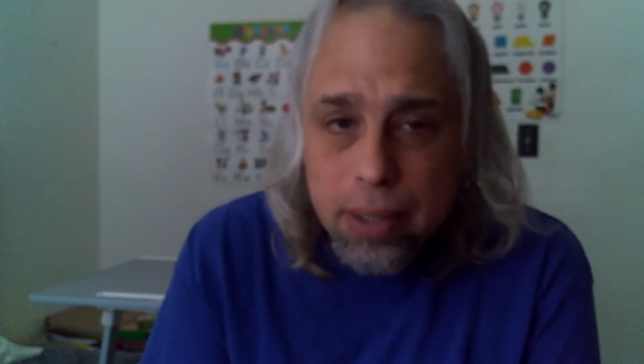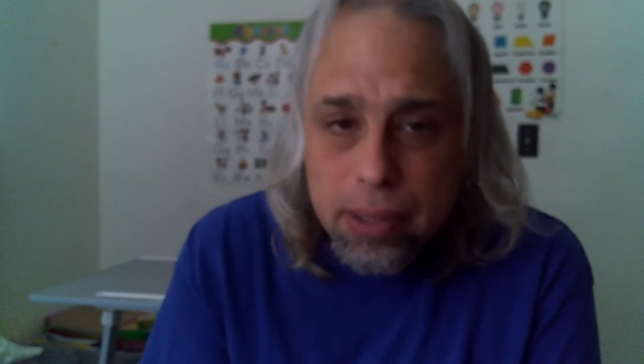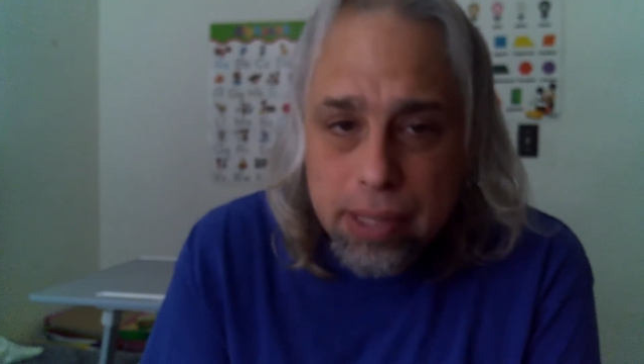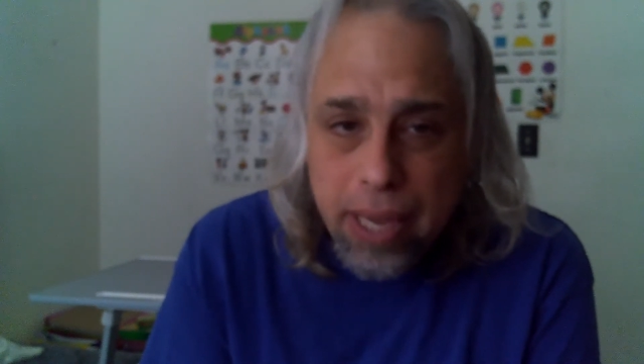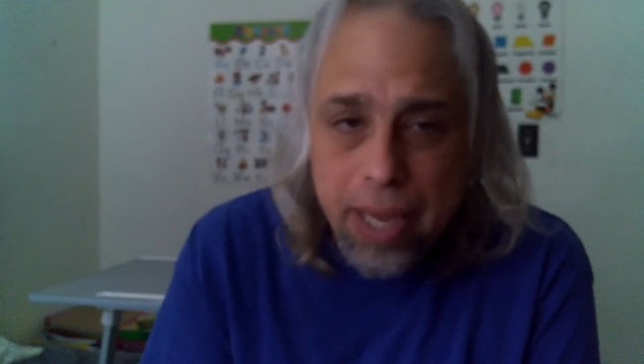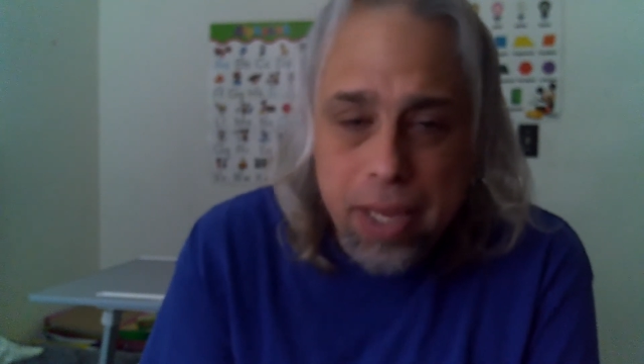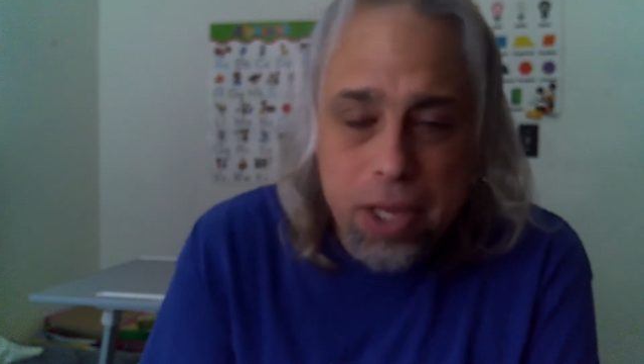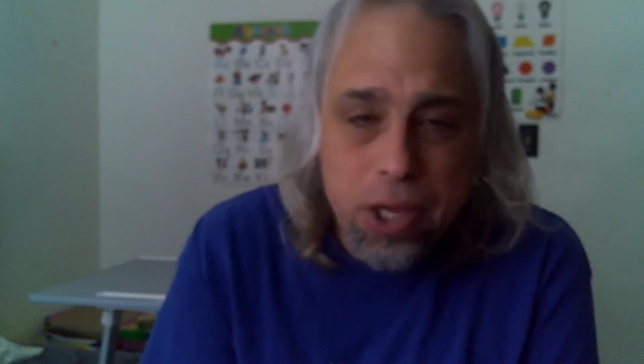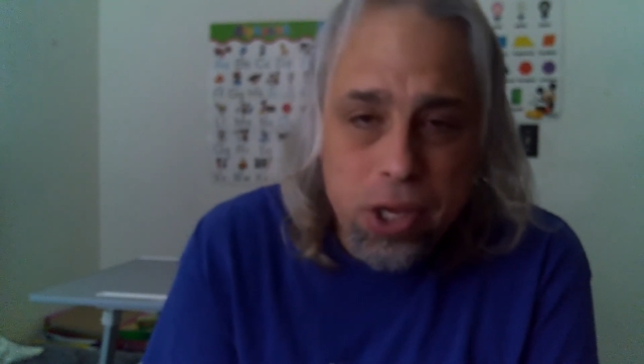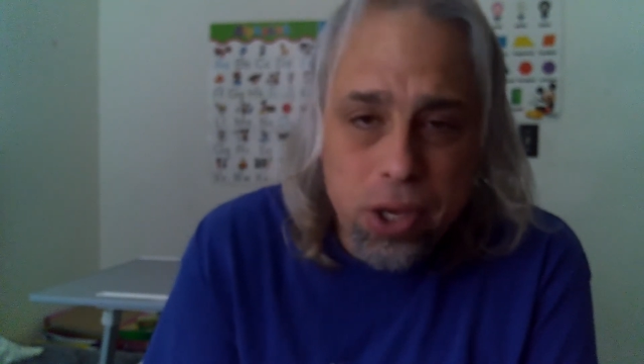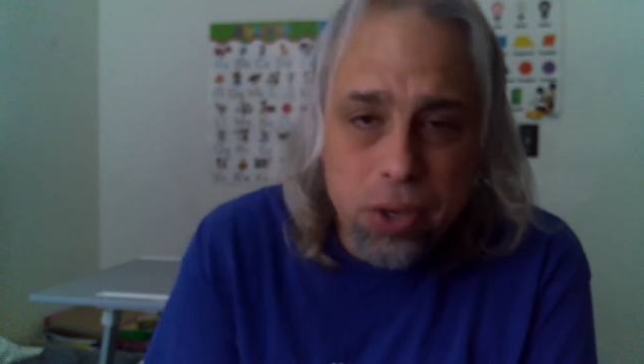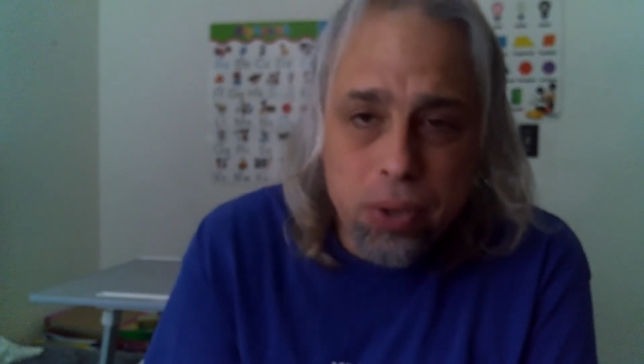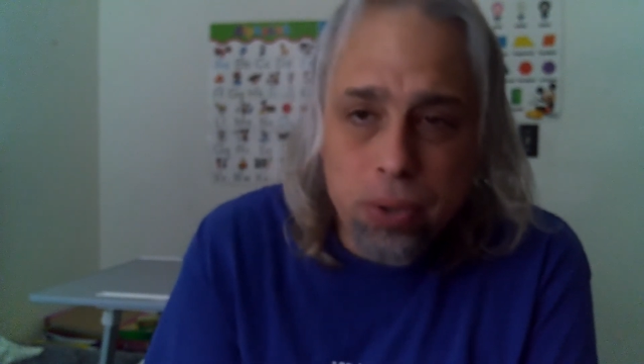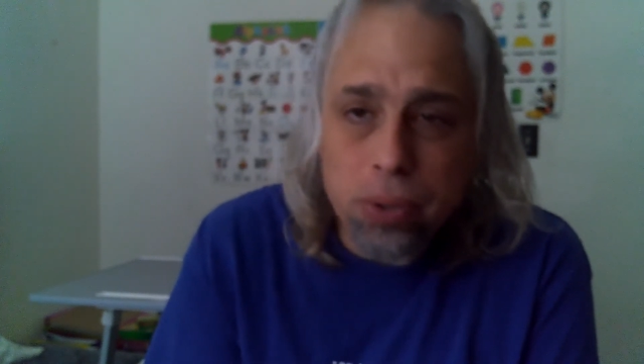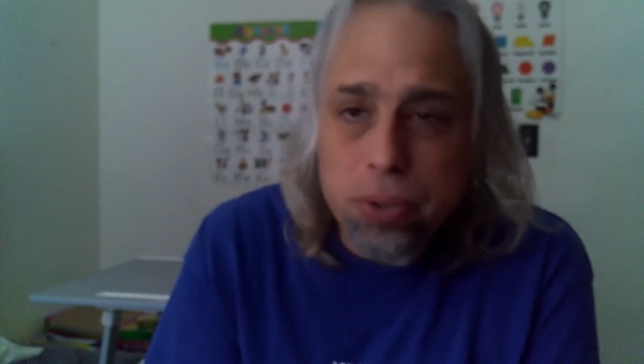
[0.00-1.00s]
a
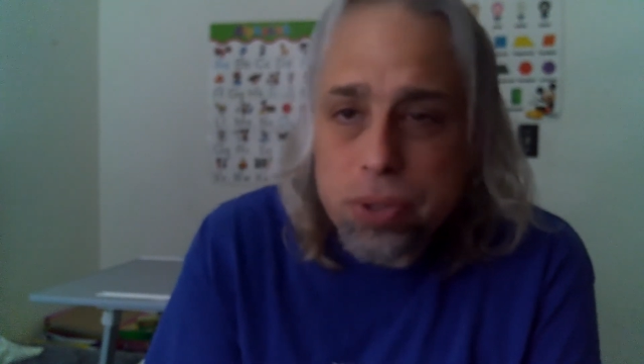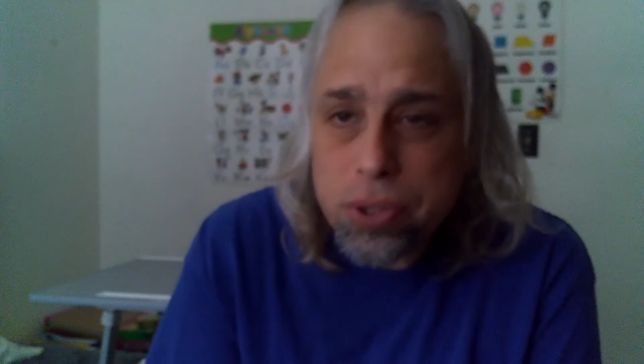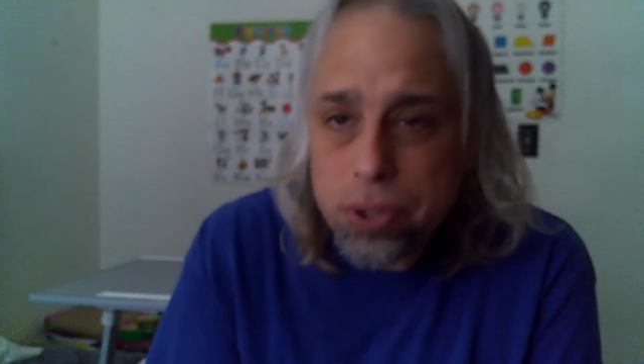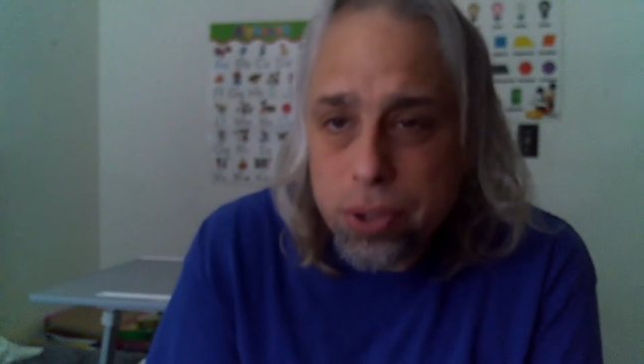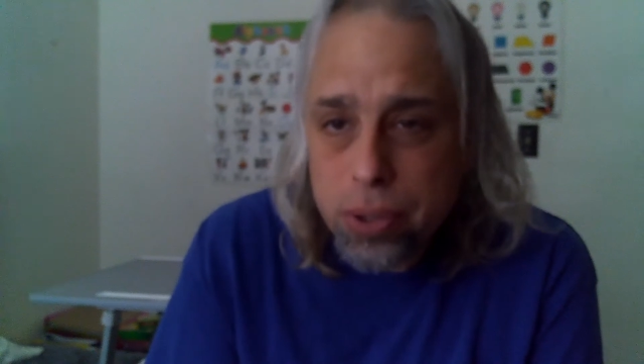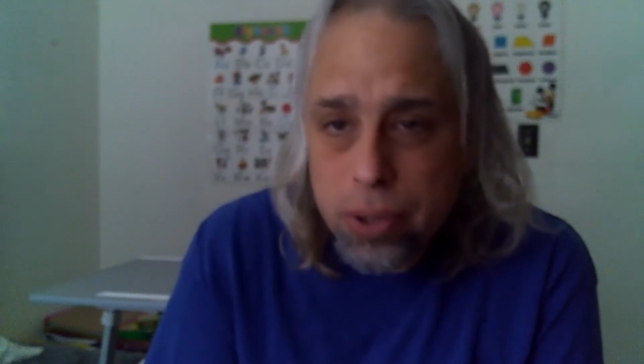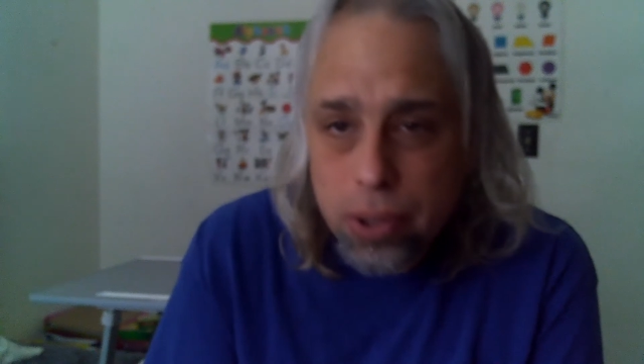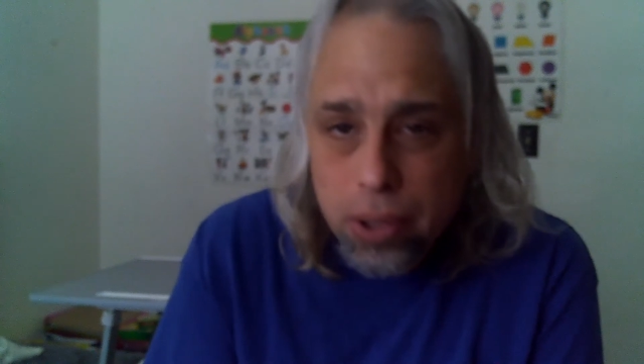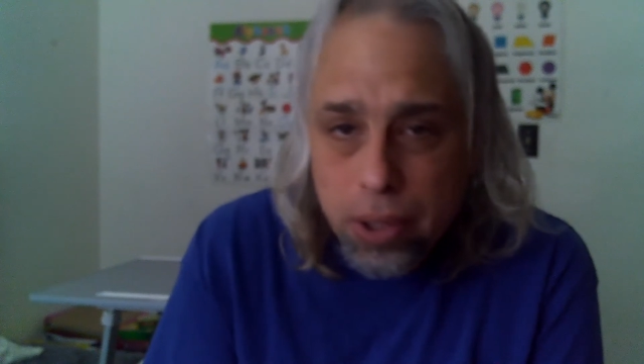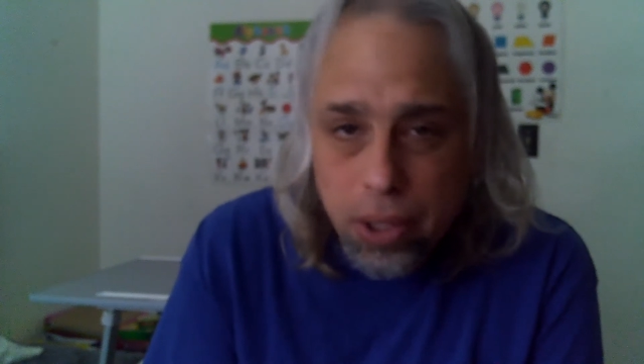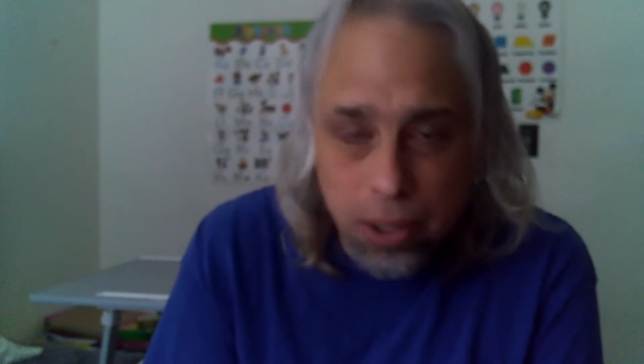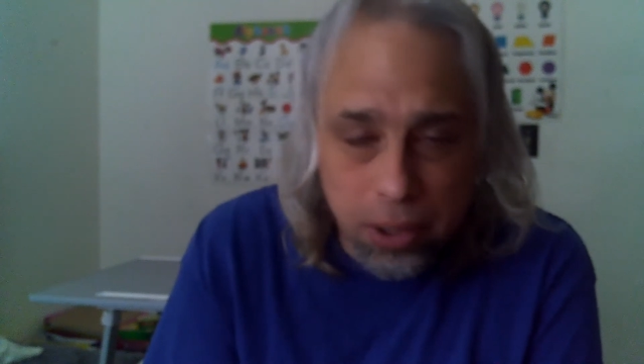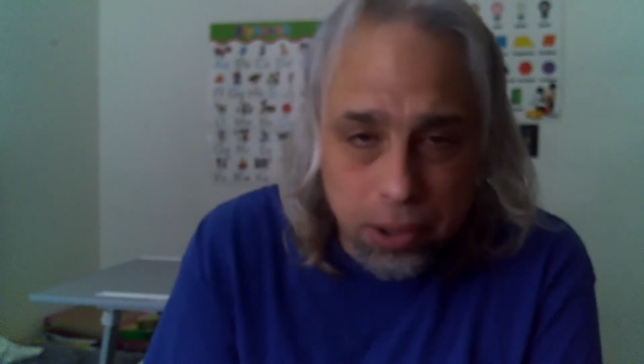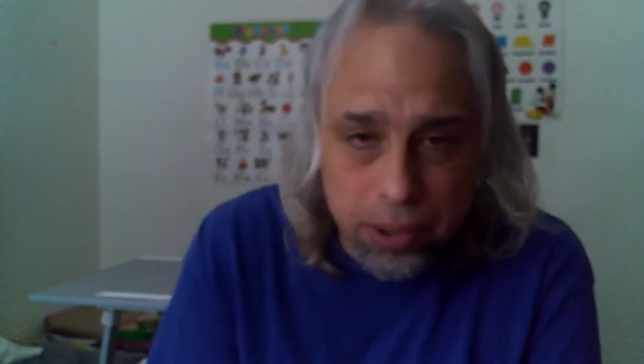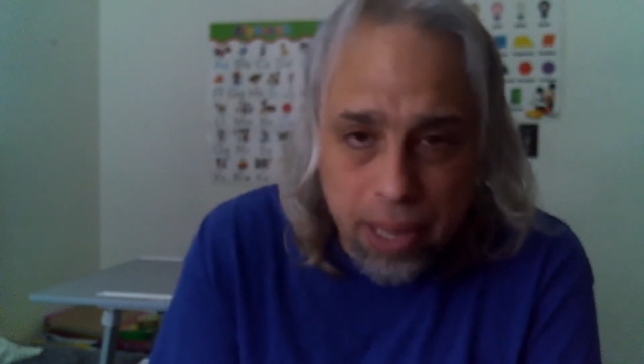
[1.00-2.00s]
huge
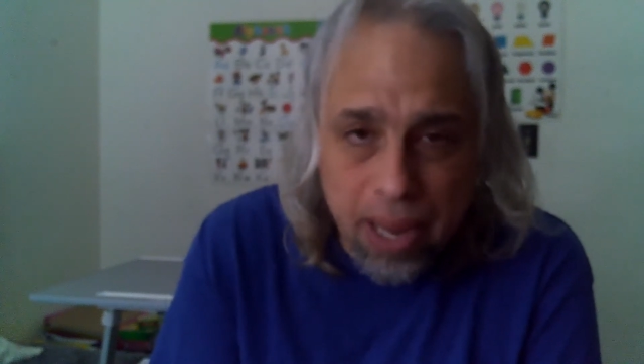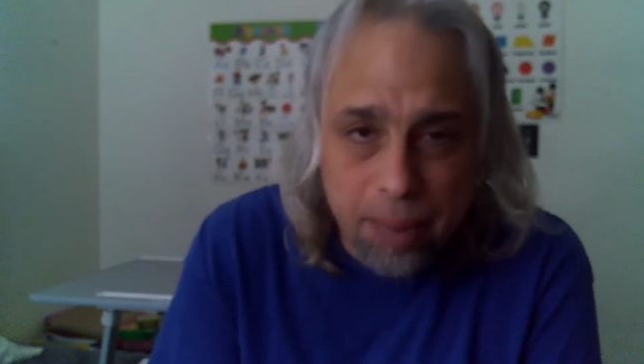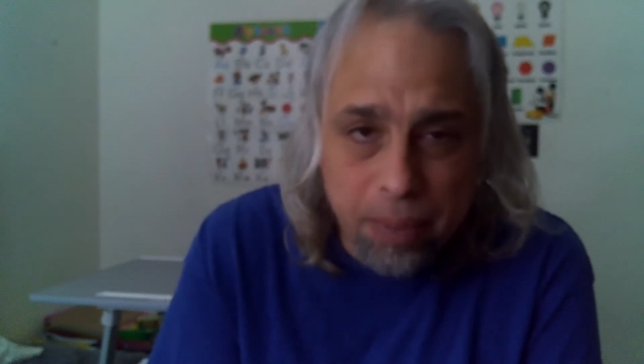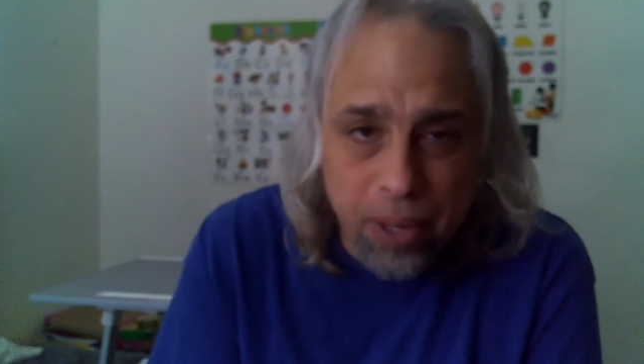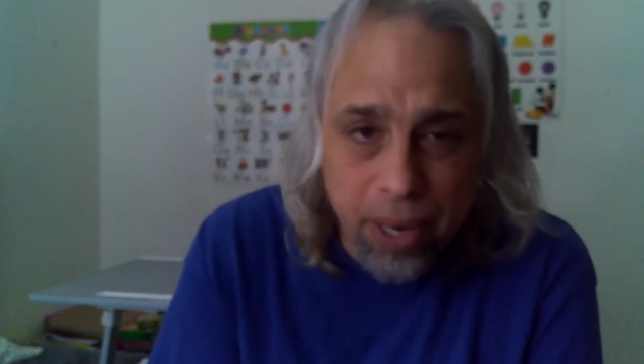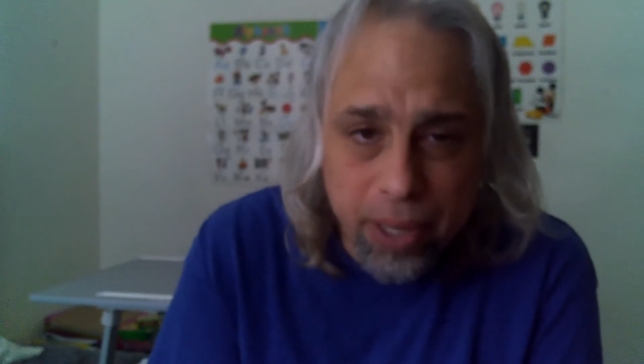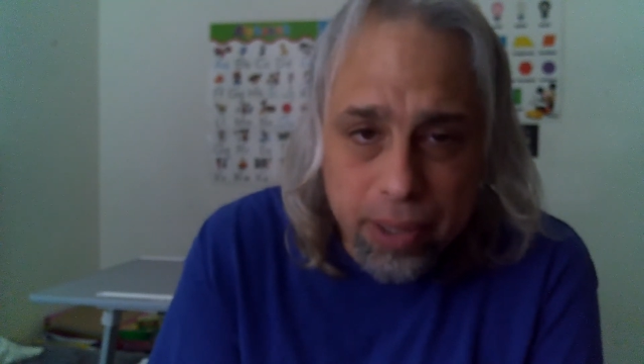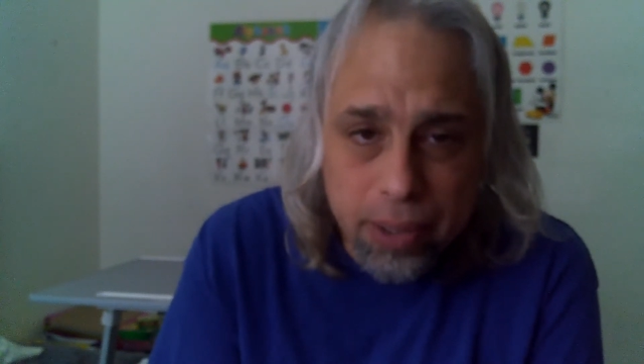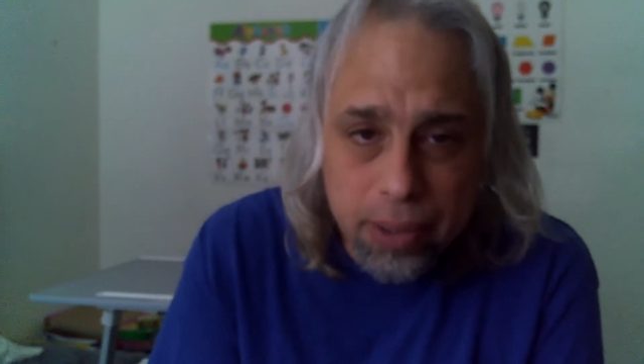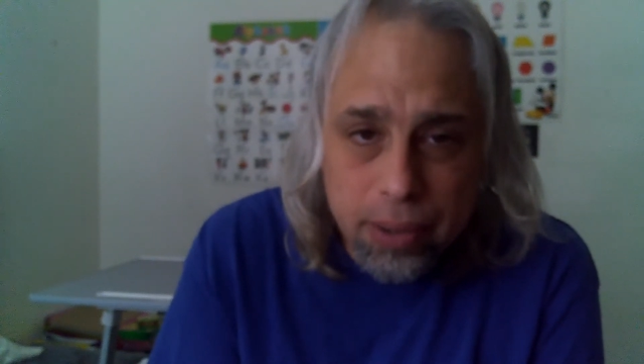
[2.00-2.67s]
conglomerate